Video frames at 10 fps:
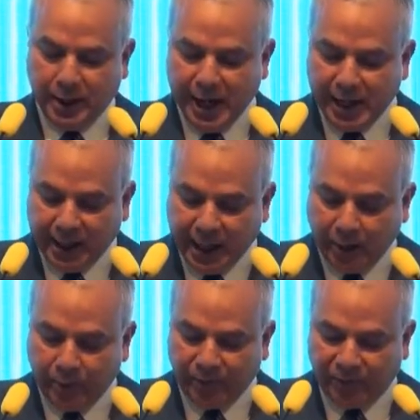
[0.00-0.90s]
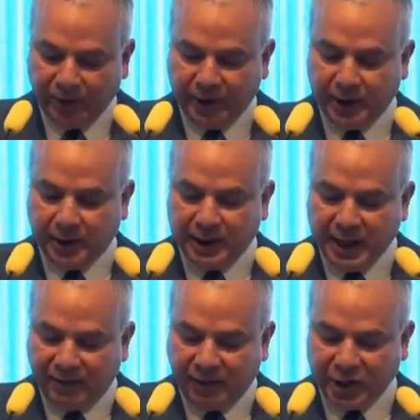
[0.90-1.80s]
and help further
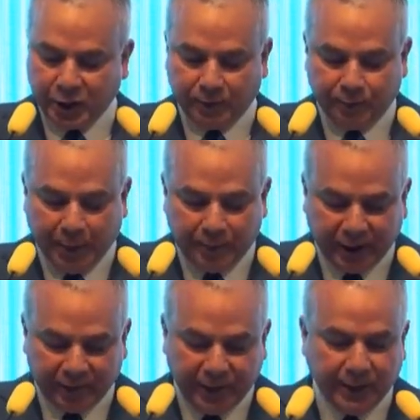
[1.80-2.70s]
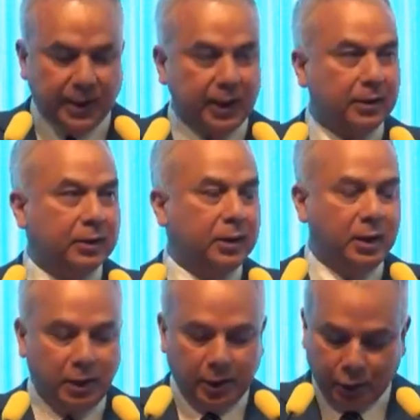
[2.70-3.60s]
leverage public funding
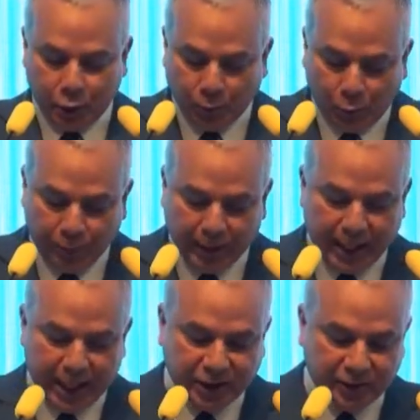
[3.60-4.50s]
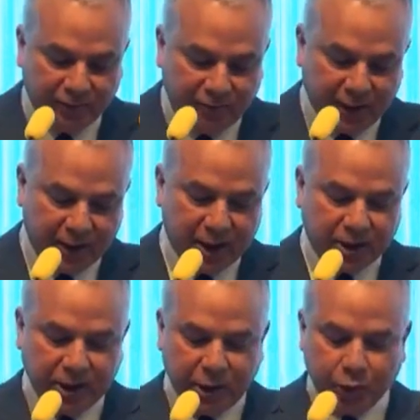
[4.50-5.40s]
to mobilize
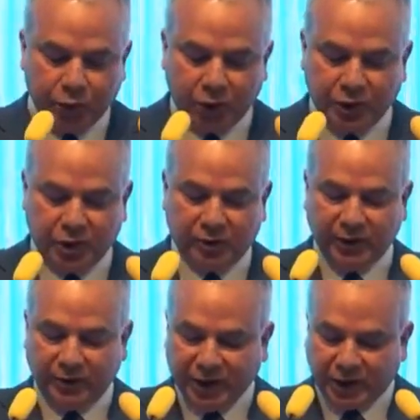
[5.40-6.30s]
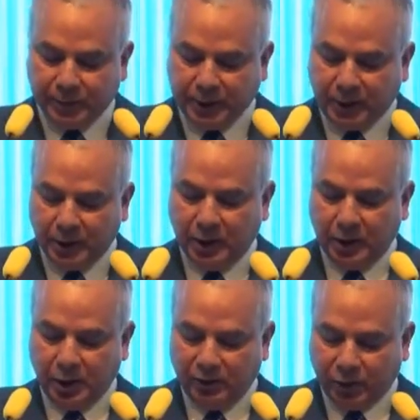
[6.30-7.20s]
various new sources of investment
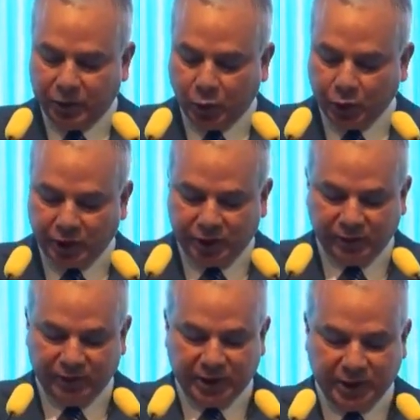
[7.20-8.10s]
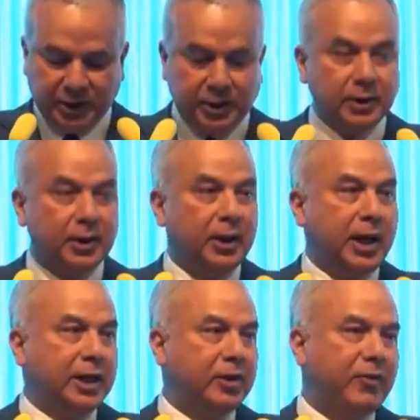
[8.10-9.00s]
for social services
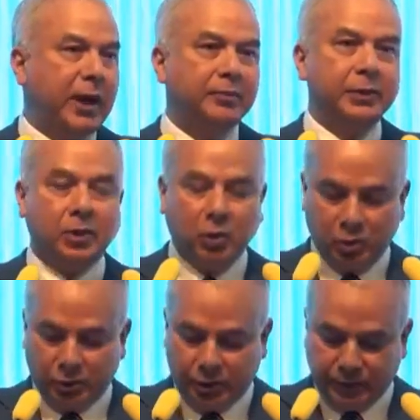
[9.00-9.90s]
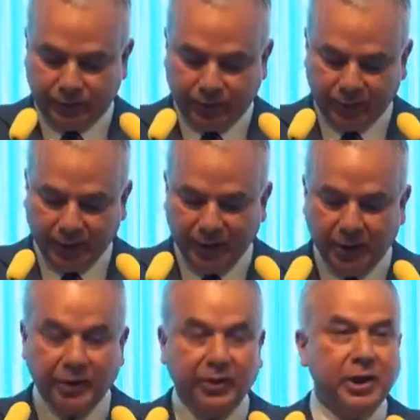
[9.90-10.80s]
and development goals.
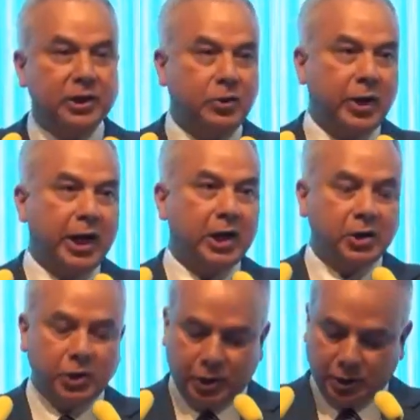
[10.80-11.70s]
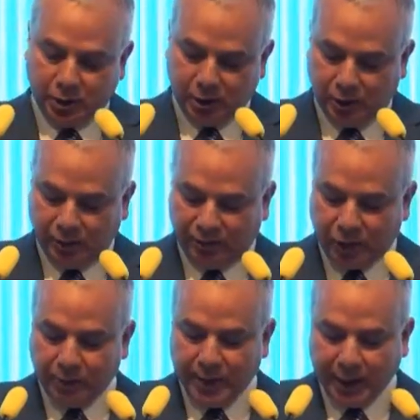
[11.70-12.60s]
These range
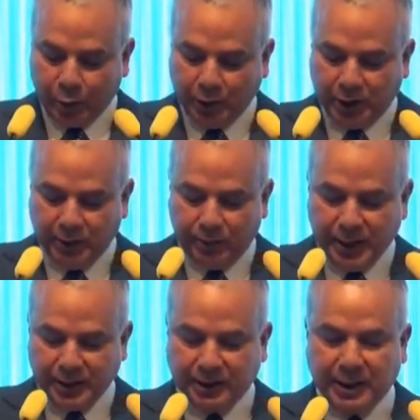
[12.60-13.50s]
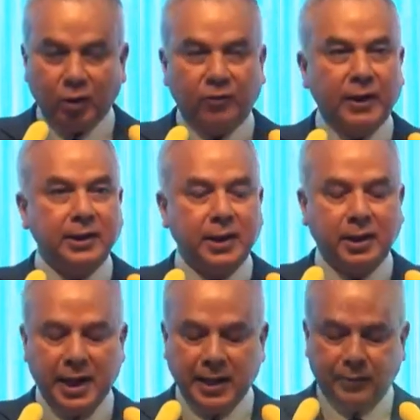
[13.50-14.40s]
from equity-based
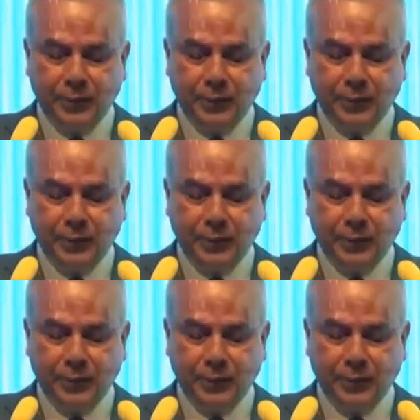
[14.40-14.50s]
crowdfunding and